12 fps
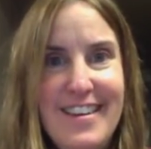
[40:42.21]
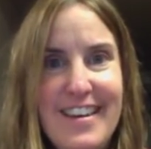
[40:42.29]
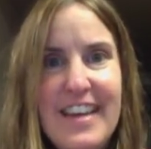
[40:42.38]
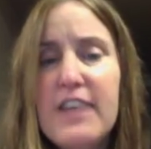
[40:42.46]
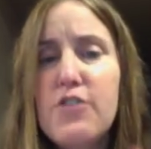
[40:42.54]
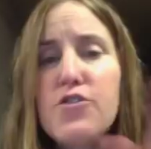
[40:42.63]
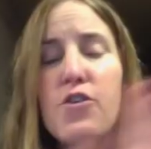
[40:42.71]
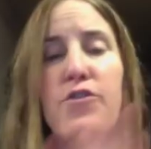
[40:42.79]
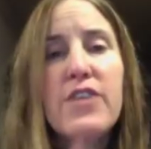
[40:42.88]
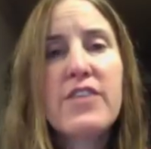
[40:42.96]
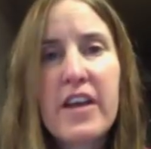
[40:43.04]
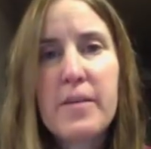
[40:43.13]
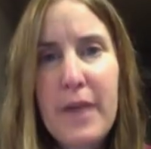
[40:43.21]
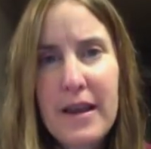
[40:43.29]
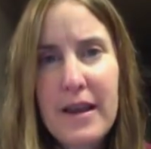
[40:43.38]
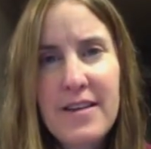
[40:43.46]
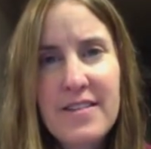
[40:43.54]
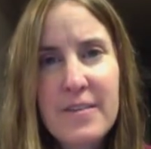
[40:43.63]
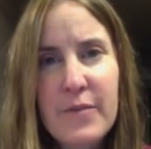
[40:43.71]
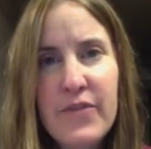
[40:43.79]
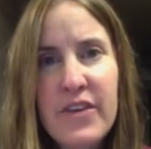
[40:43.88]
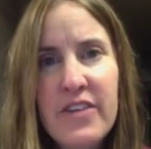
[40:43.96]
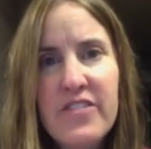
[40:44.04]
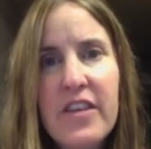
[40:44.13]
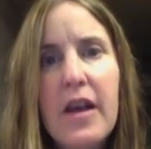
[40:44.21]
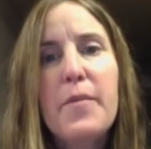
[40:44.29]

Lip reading: And I don't know the exact mechanism of this,